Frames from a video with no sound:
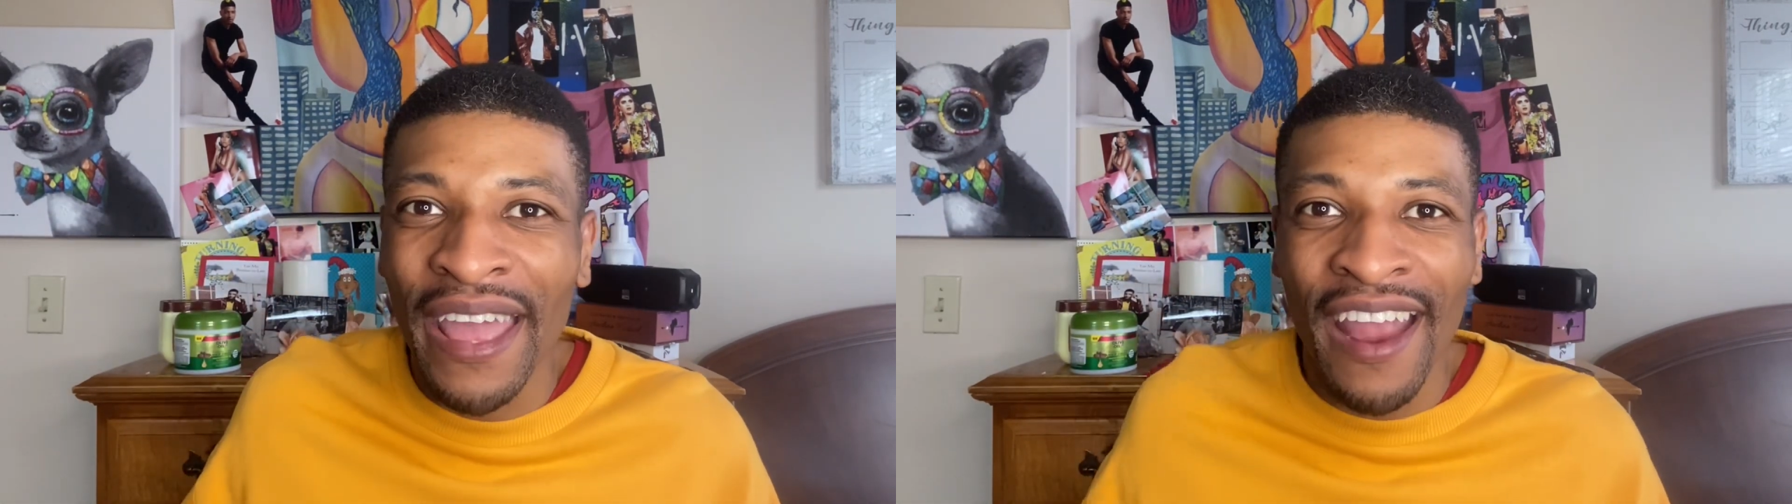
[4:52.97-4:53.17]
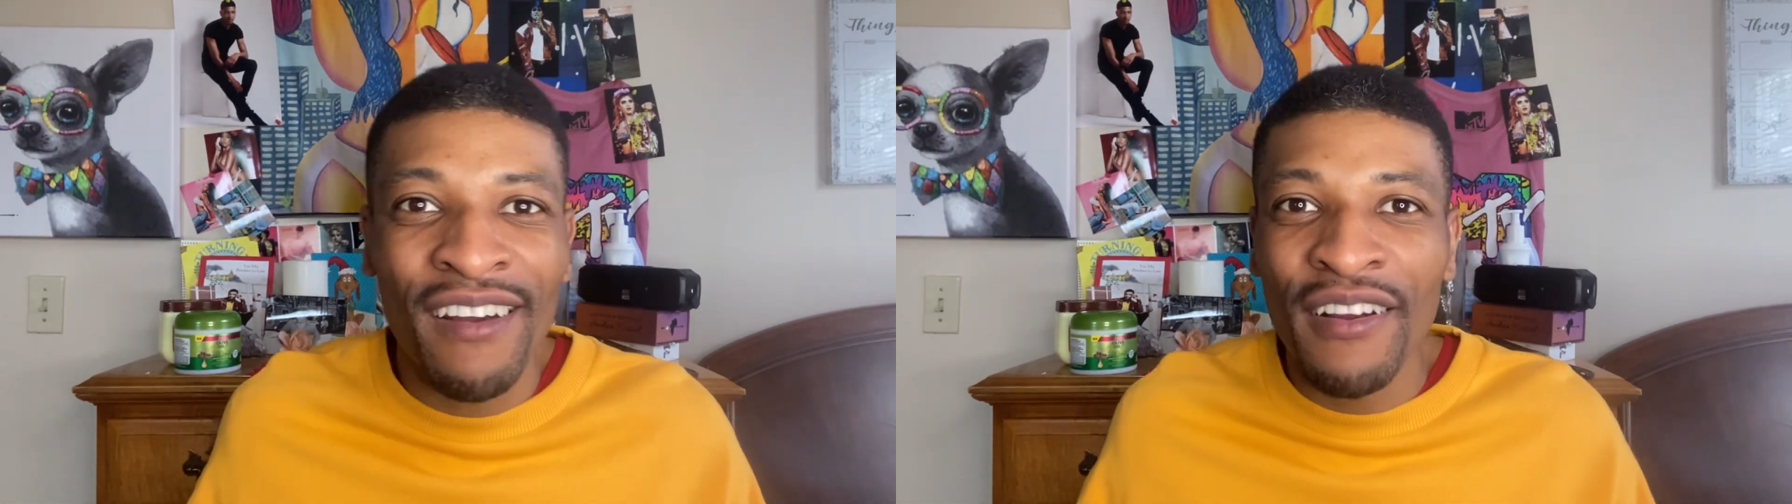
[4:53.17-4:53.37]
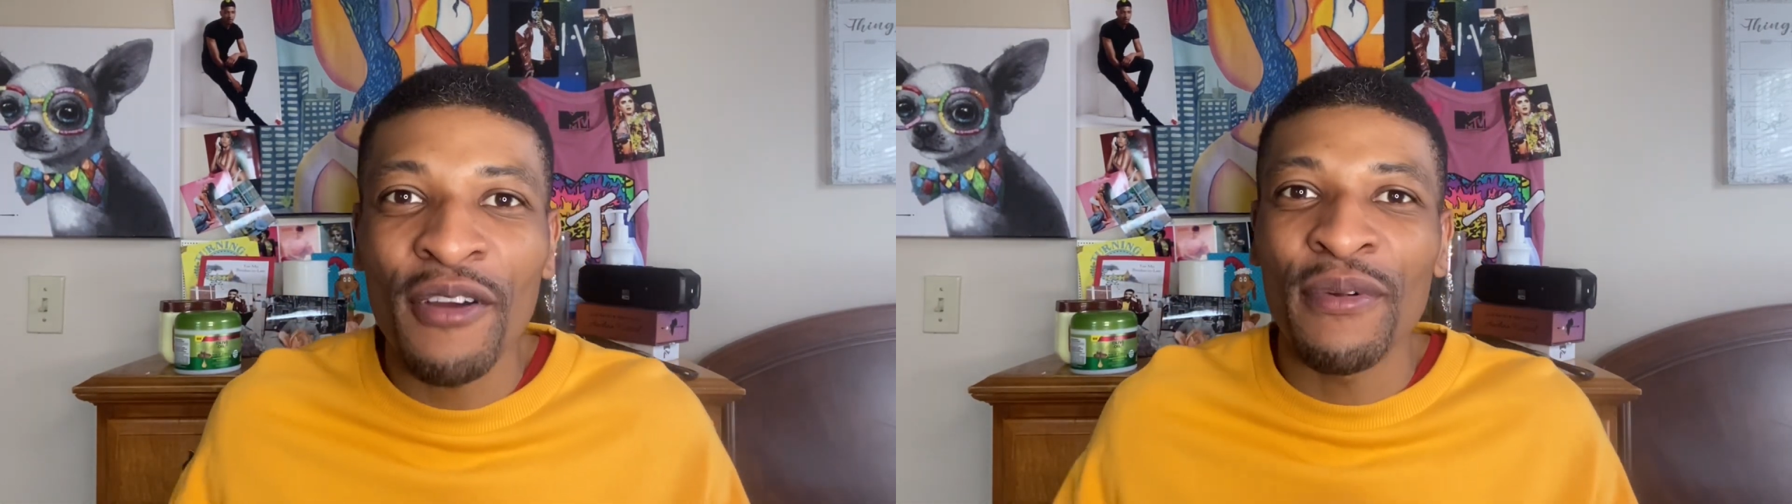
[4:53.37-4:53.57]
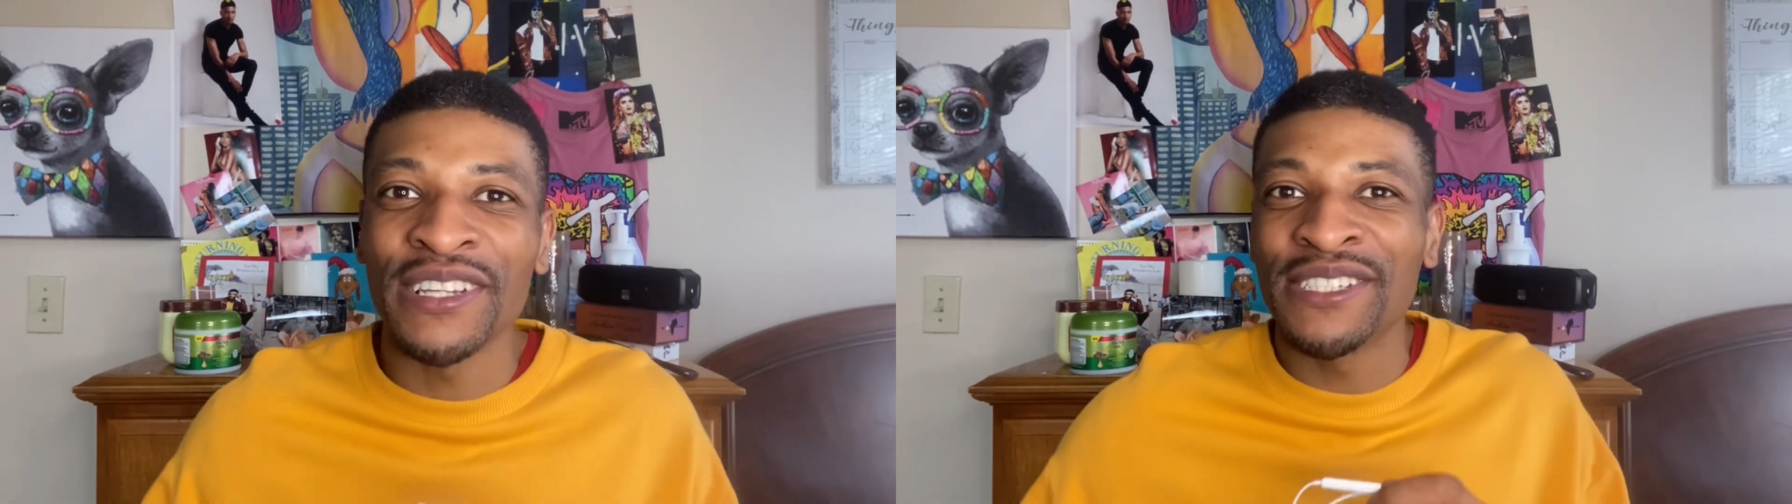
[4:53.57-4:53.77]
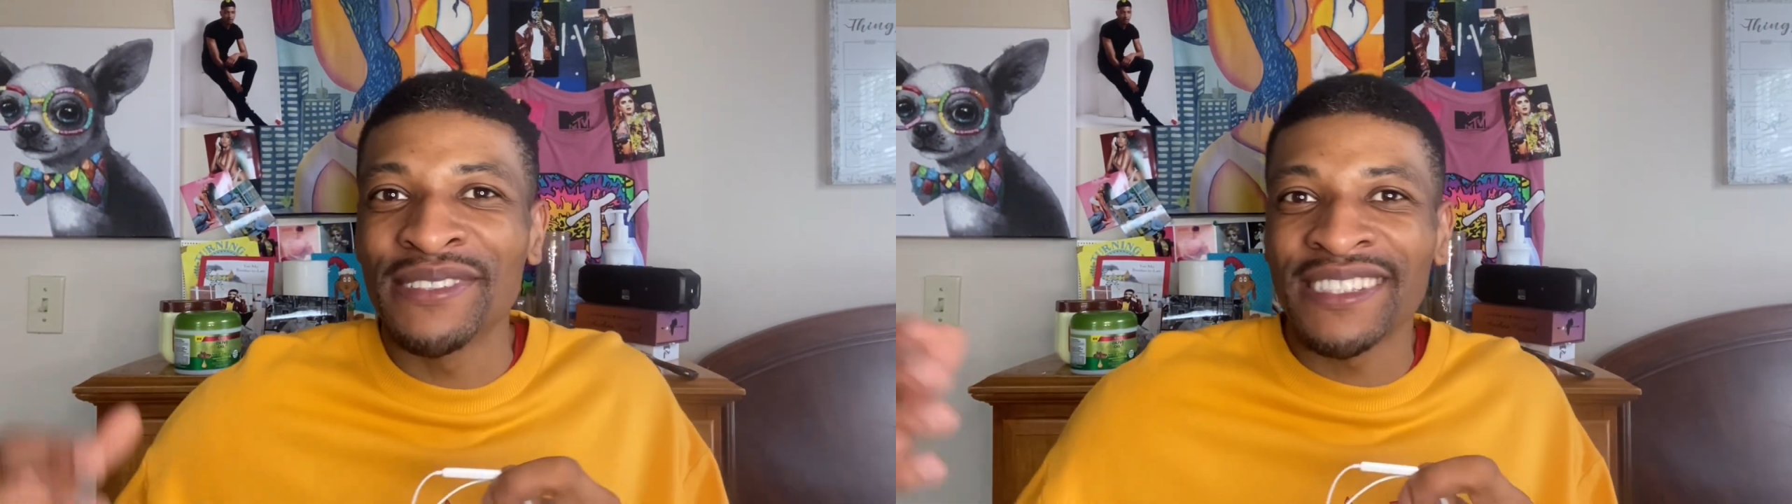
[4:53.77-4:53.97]
era where
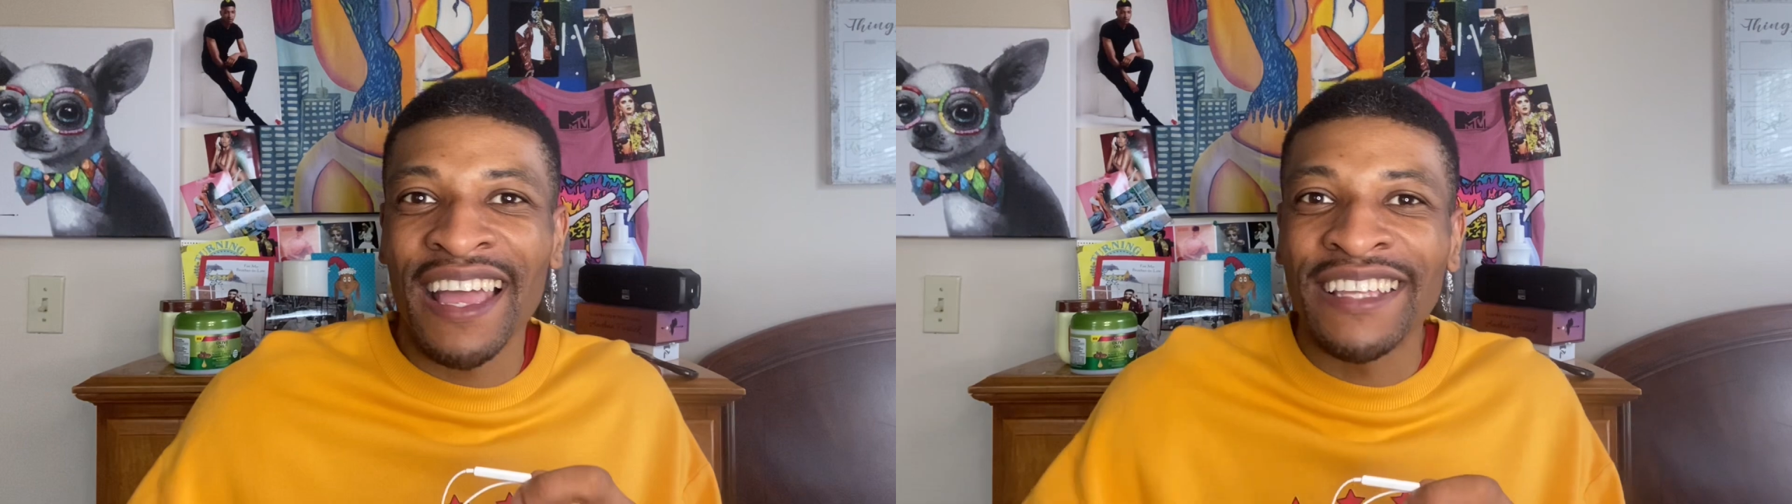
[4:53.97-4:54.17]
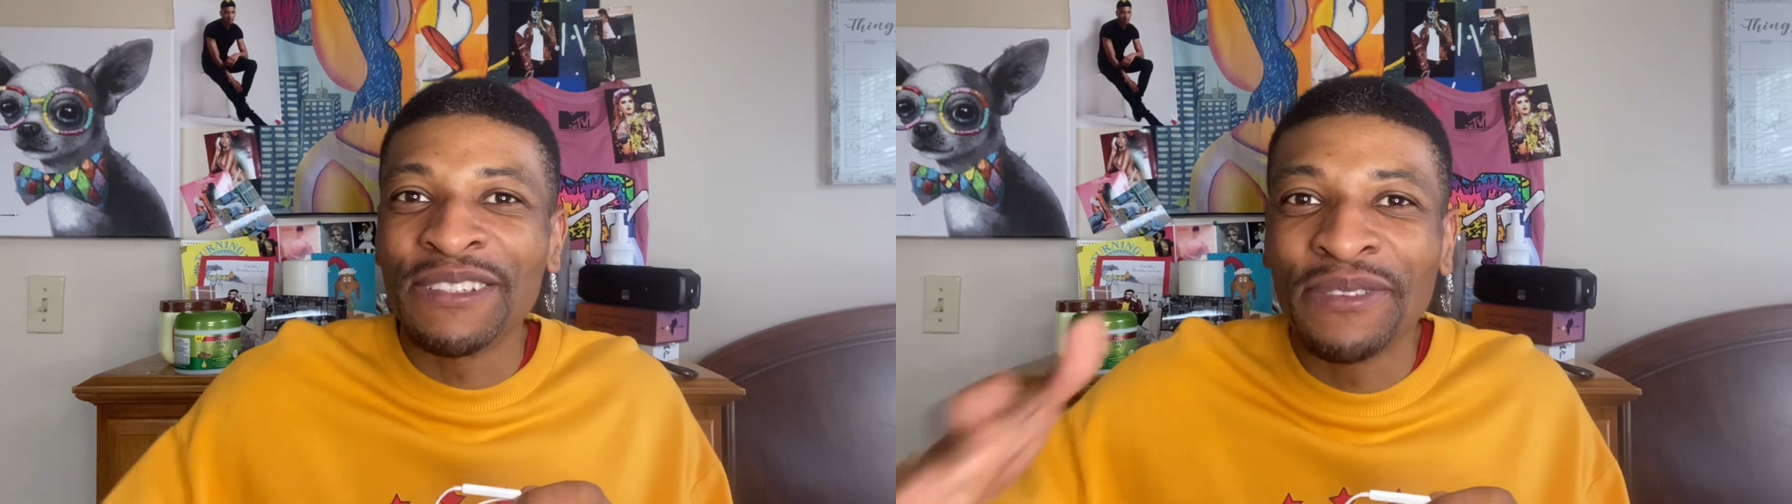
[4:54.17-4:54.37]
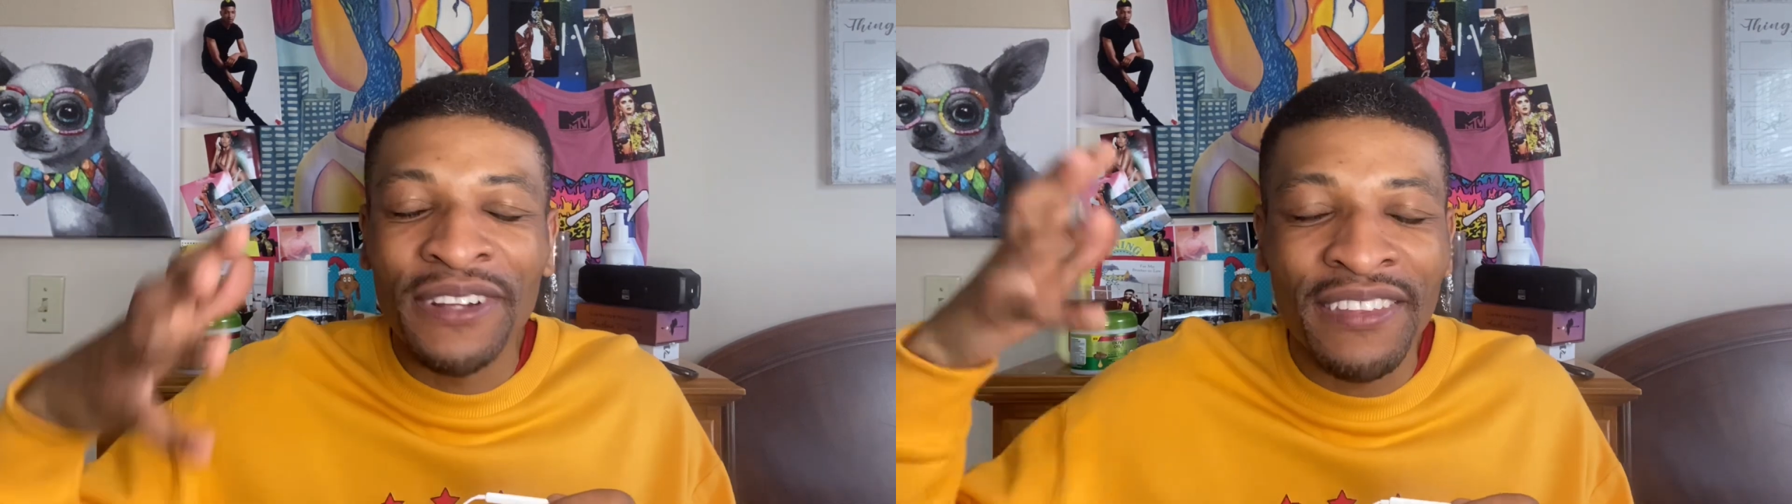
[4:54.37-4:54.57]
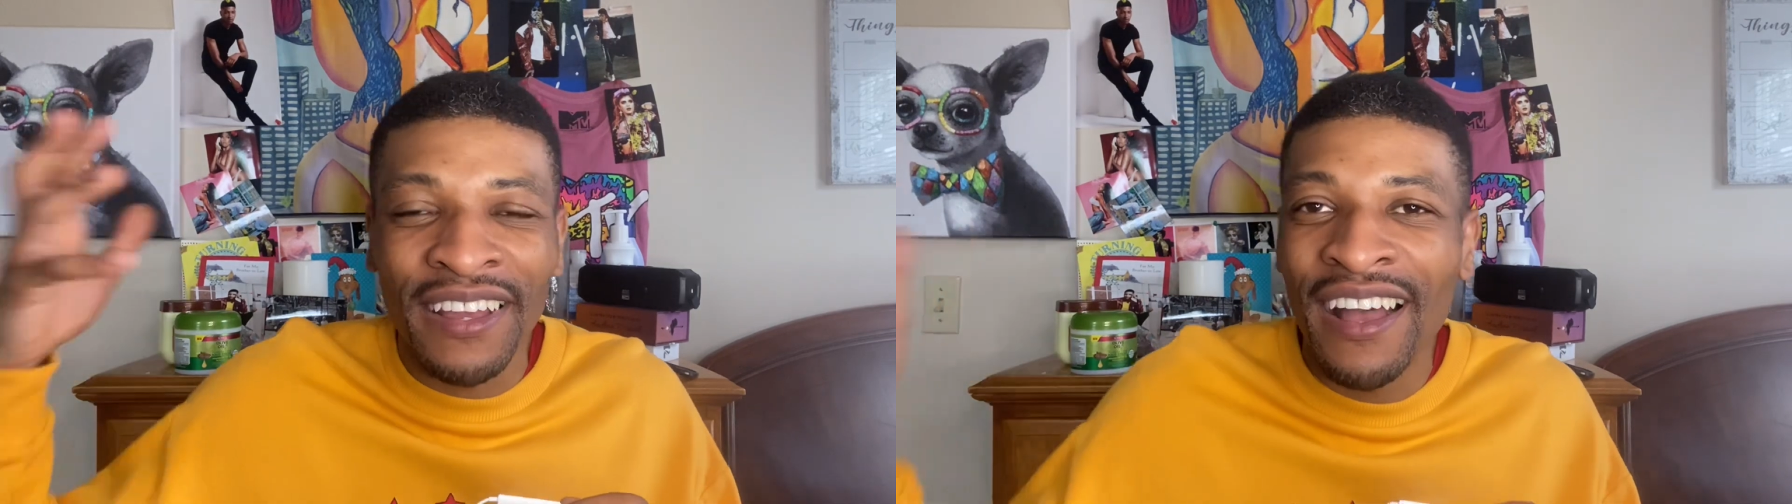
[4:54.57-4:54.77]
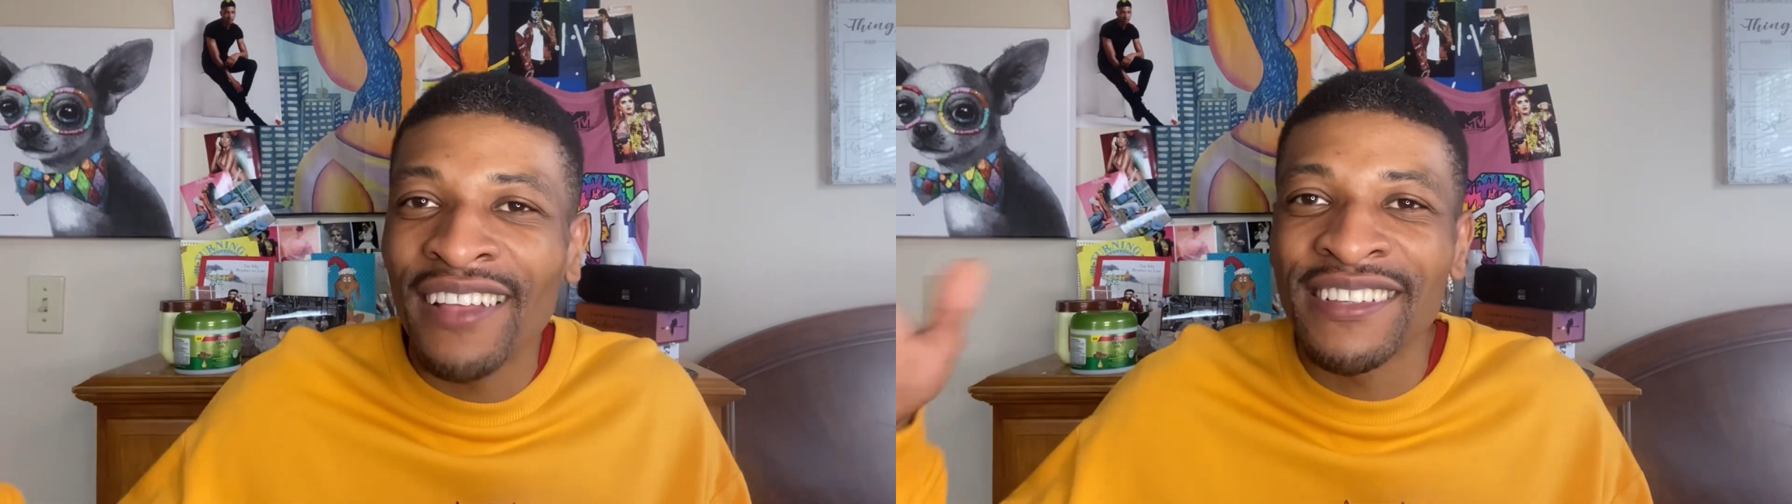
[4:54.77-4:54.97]
she was like doing all the
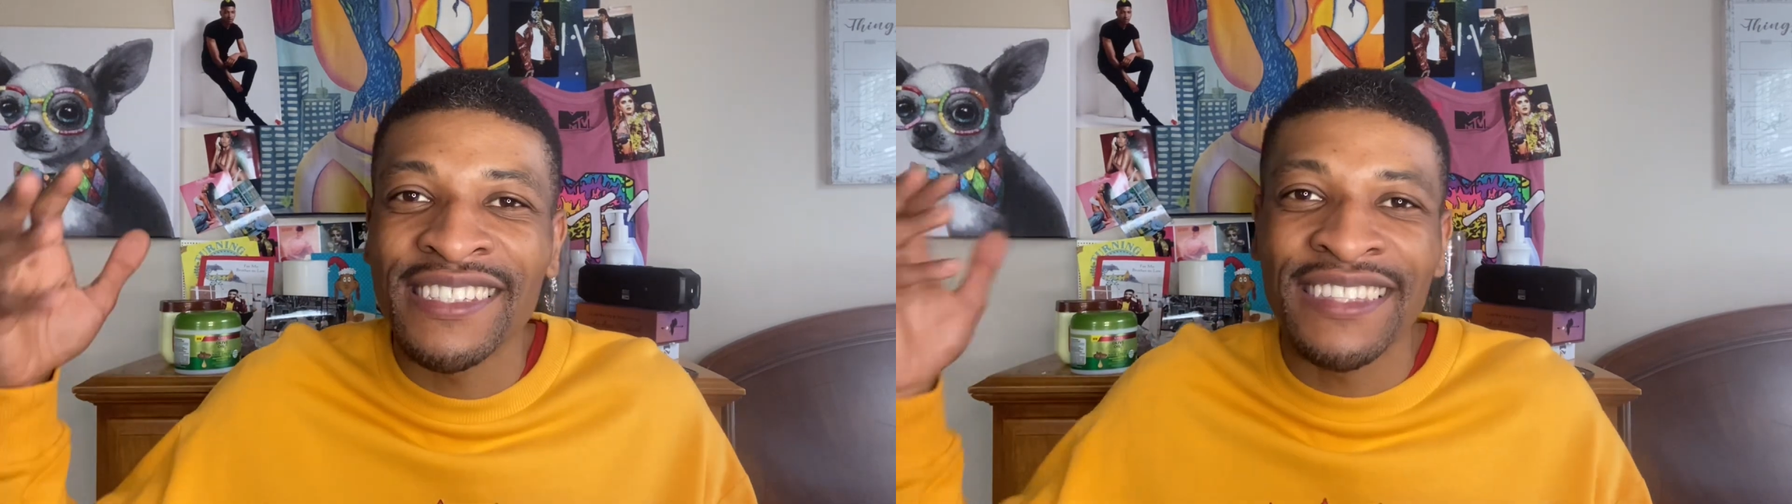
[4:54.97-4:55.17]
colors,